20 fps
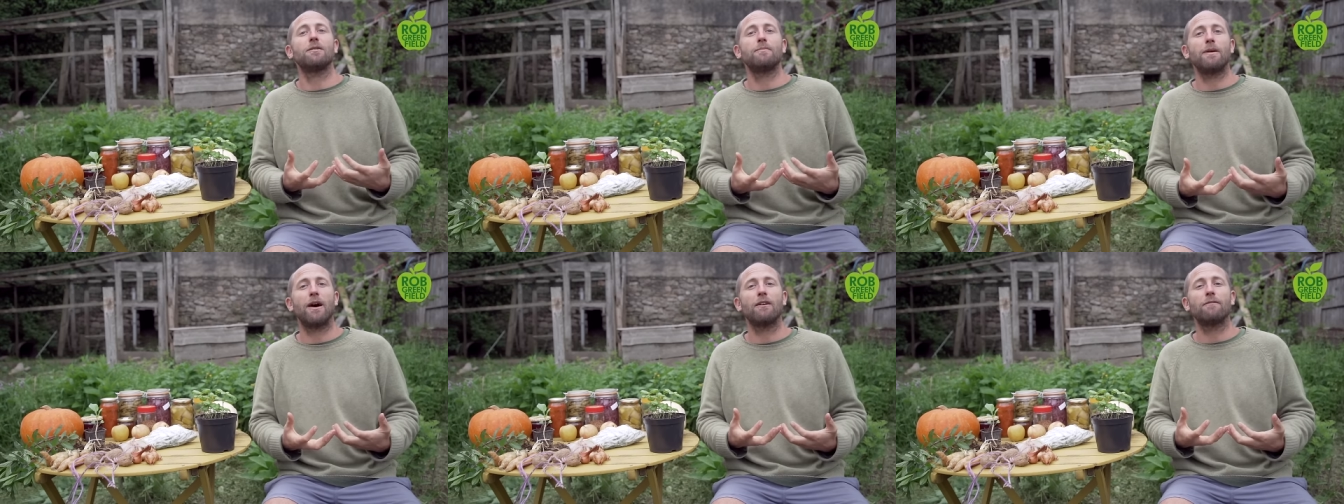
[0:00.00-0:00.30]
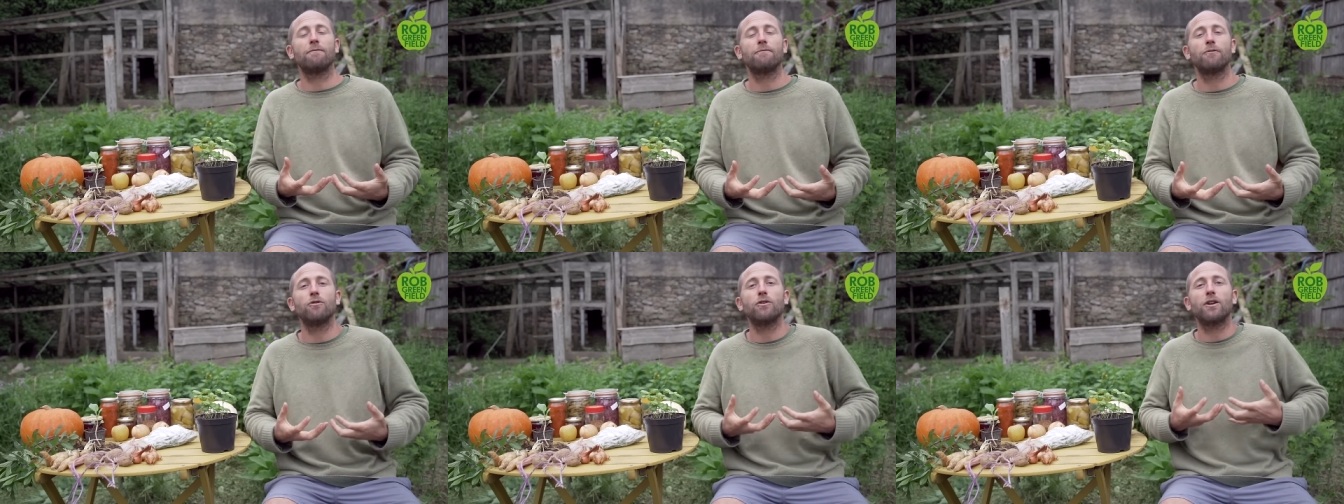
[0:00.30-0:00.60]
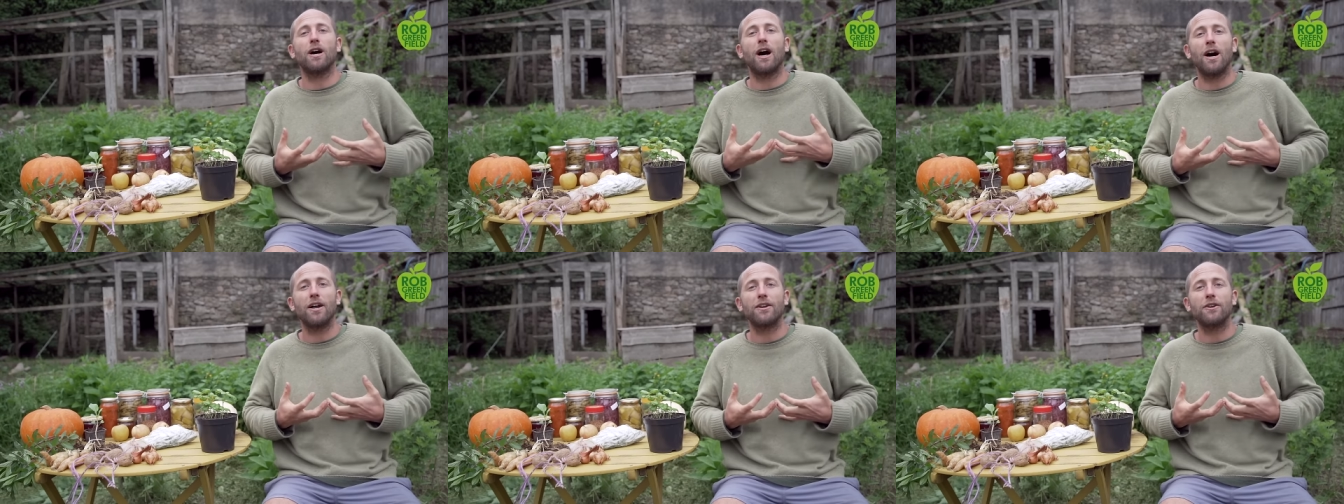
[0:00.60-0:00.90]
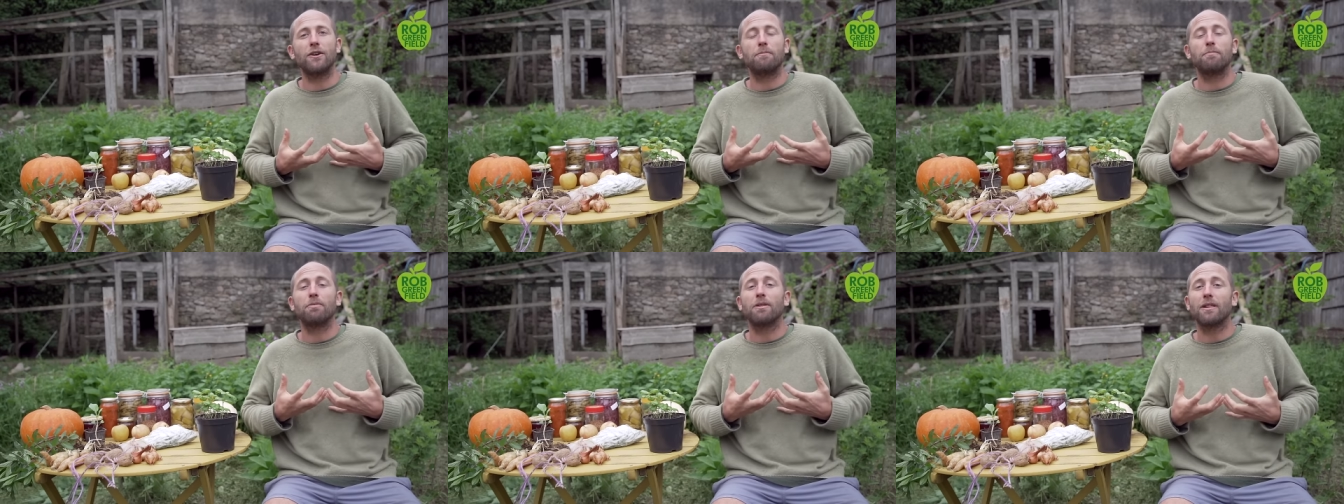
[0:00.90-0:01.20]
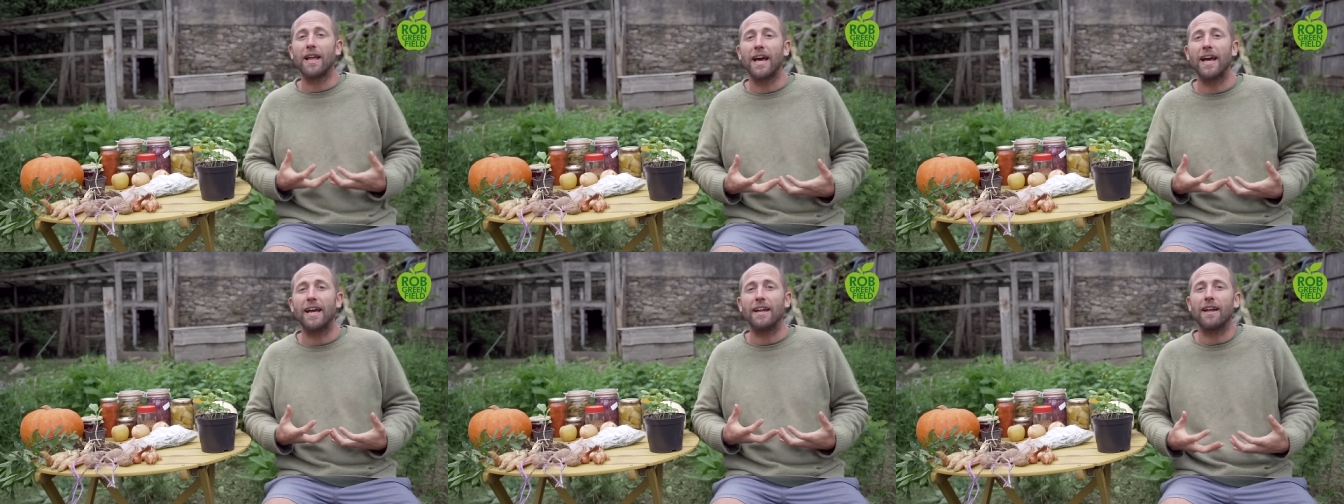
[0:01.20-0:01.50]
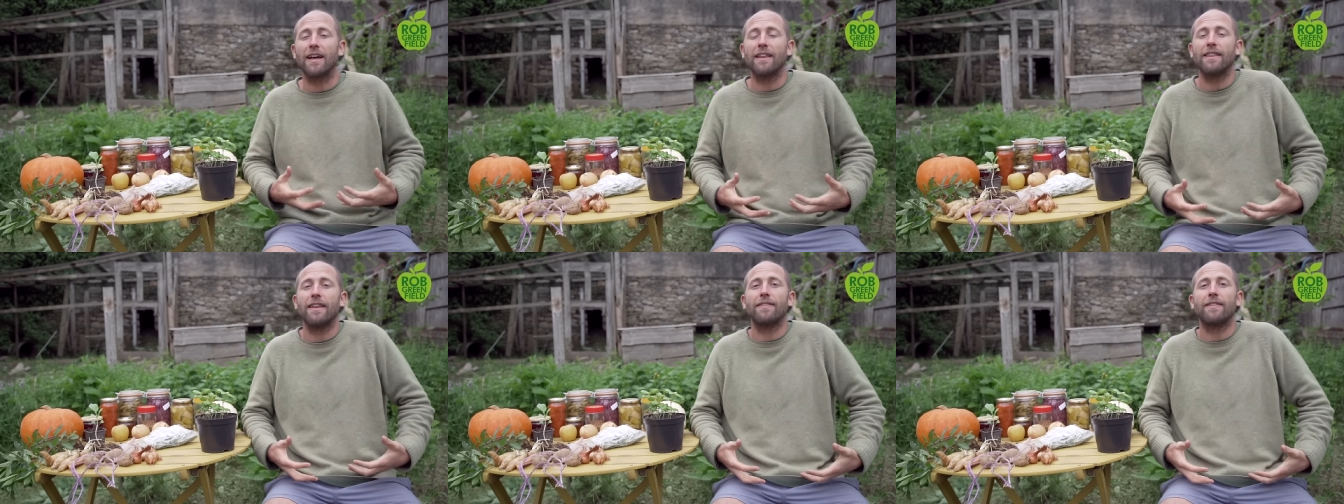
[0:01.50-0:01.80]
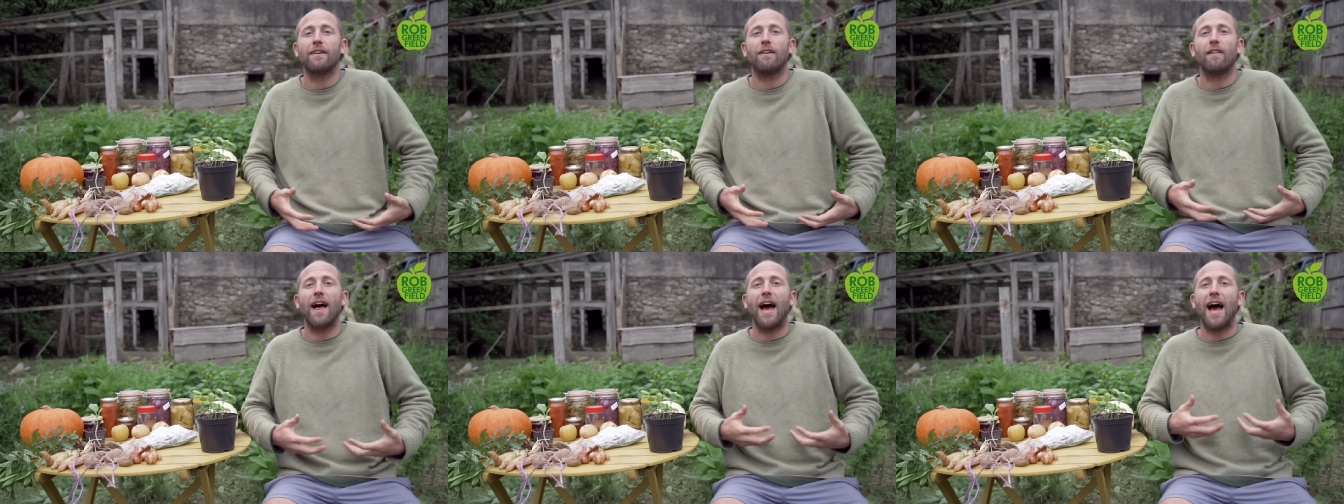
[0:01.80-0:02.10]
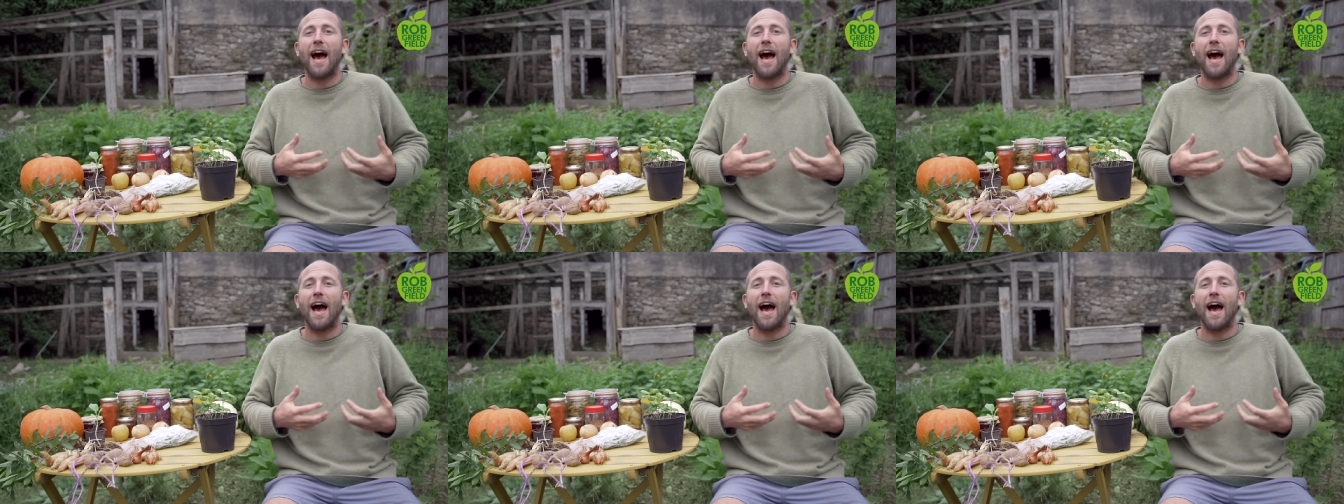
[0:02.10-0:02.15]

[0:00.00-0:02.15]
amount of food on your plate and that they'll